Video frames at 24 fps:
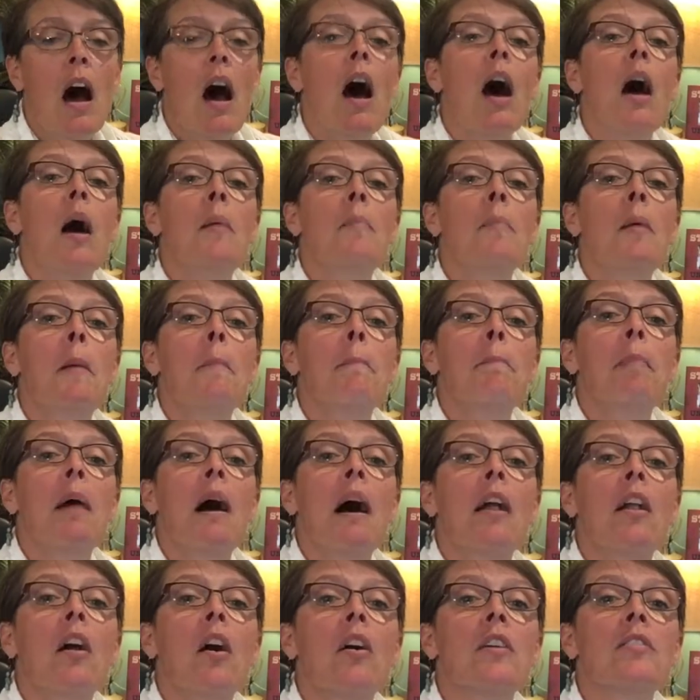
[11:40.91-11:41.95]

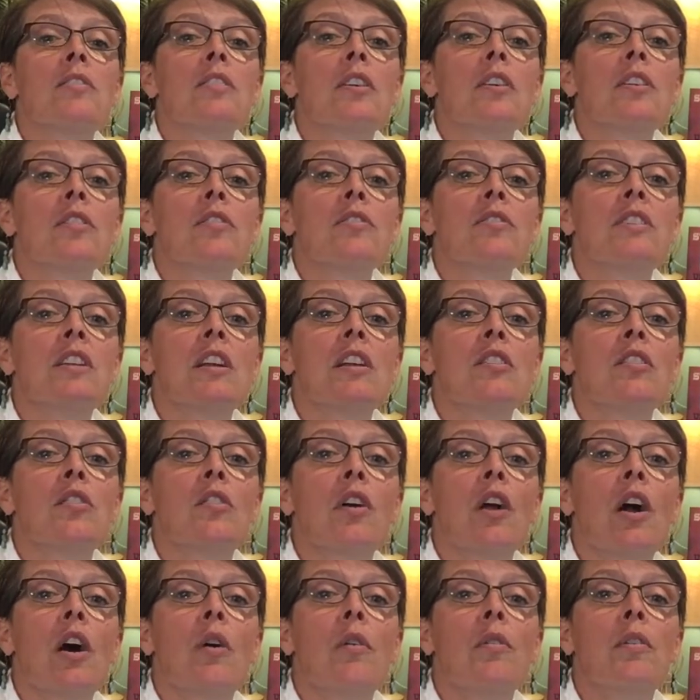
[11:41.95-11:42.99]
But also you'll see a little
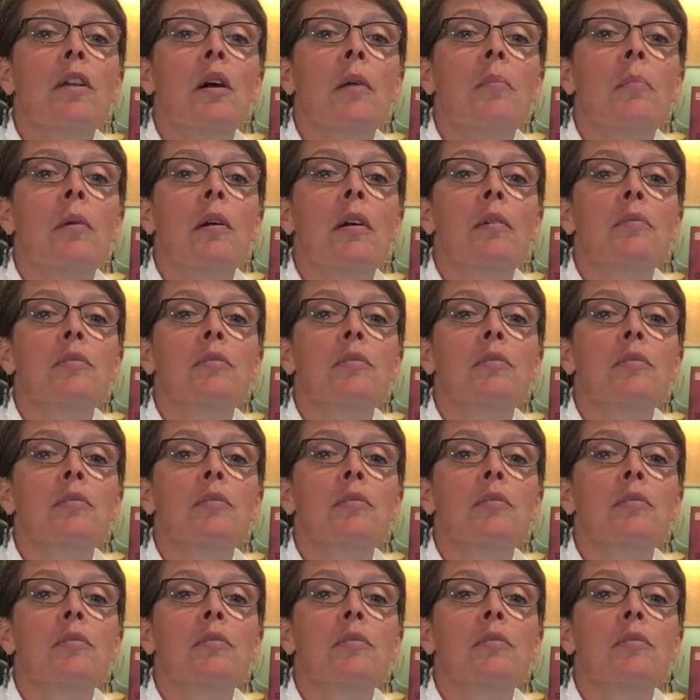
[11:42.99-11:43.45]
code number.